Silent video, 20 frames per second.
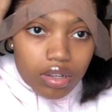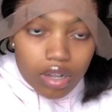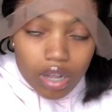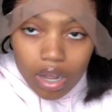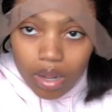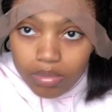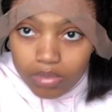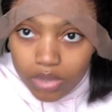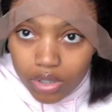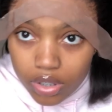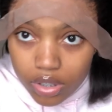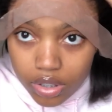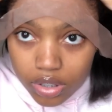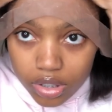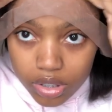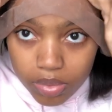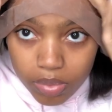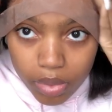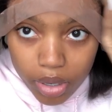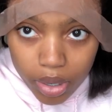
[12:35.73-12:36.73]
I'm just gonna
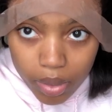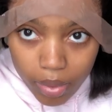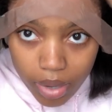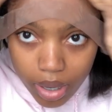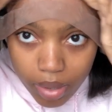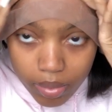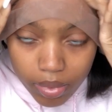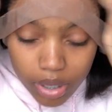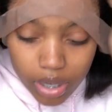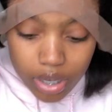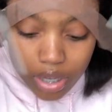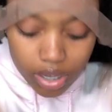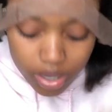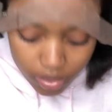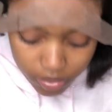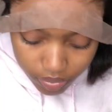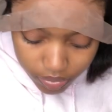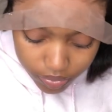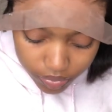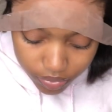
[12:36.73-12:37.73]
spray where I want it,
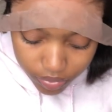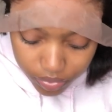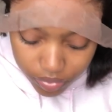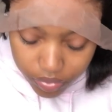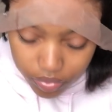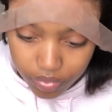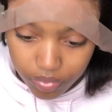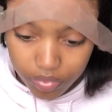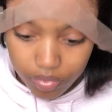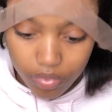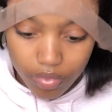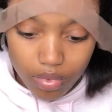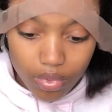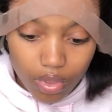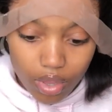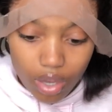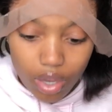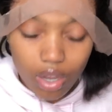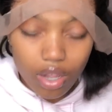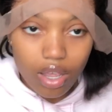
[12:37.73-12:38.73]

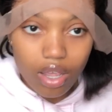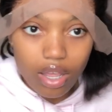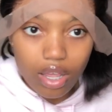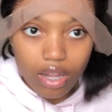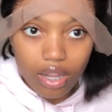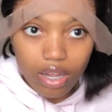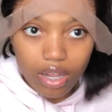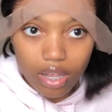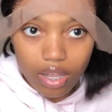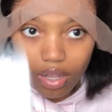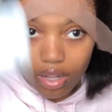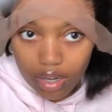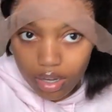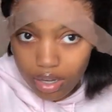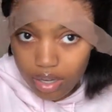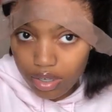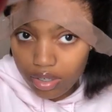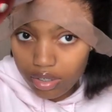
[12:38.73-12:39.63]
and then dye.